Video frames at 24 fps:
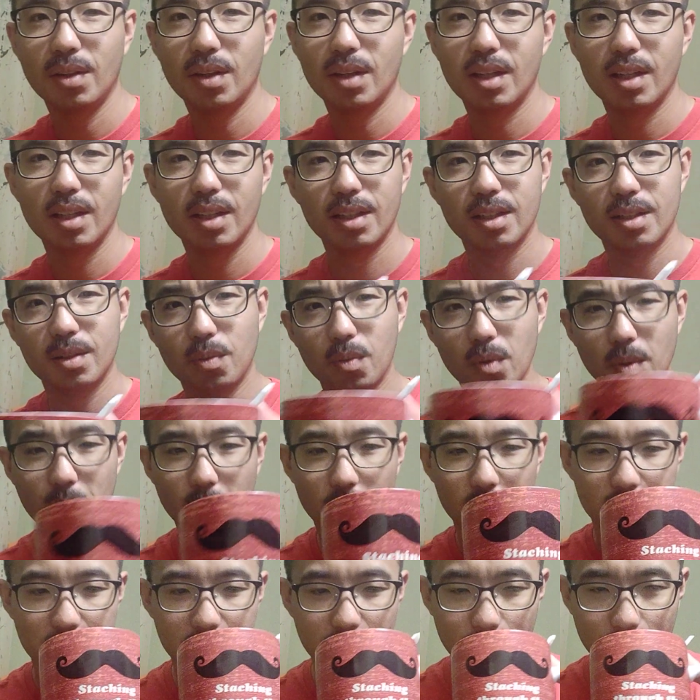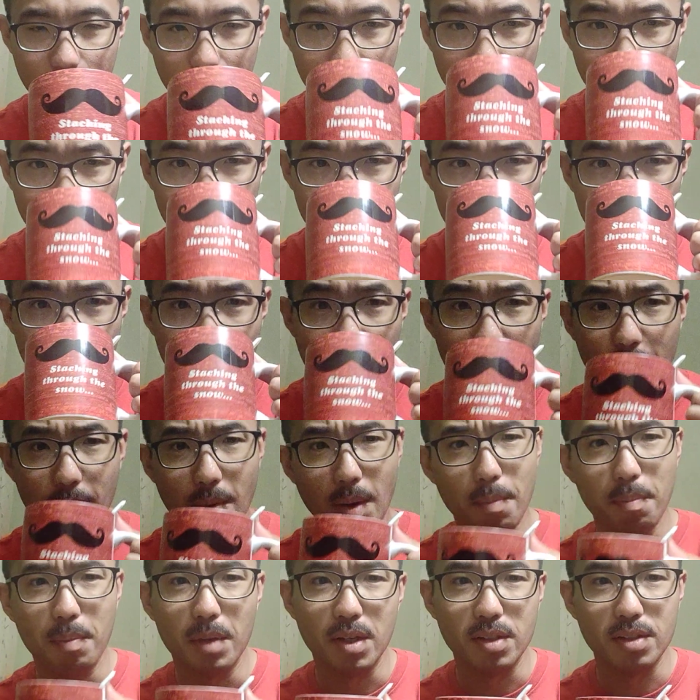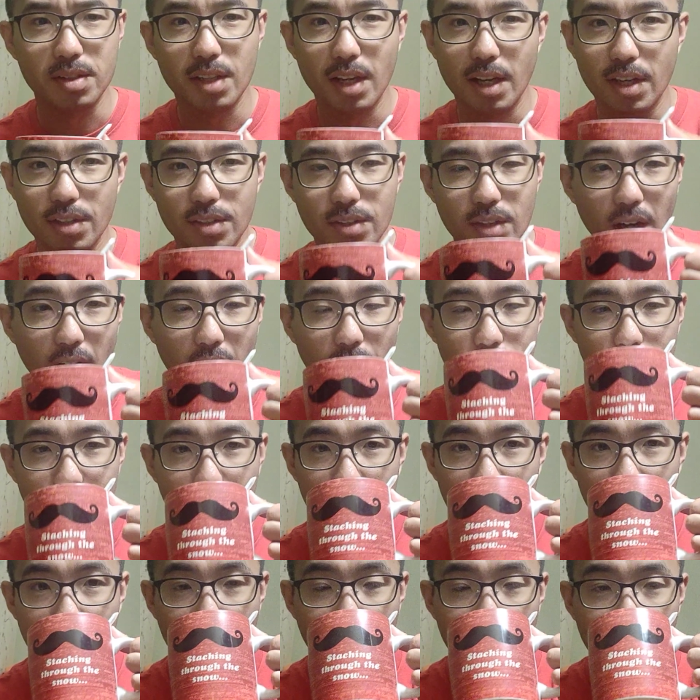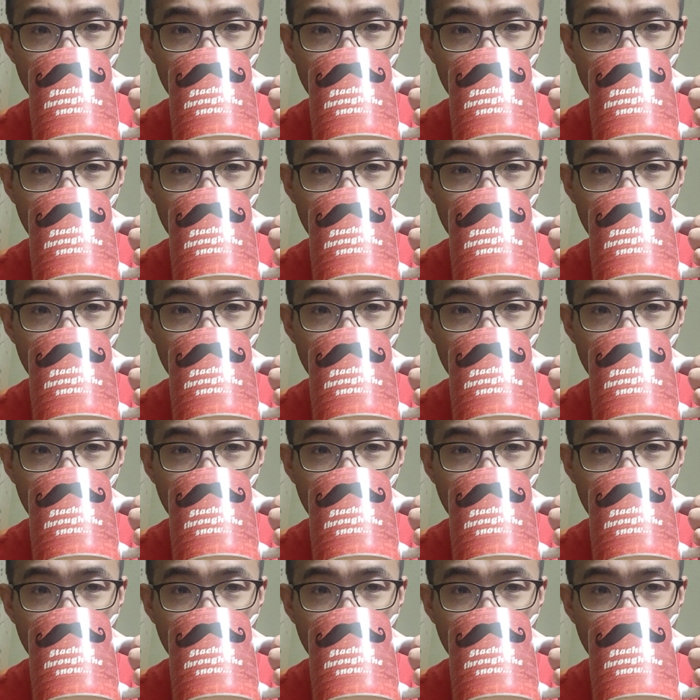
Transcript: Uh, one more sip of my mustache coffee.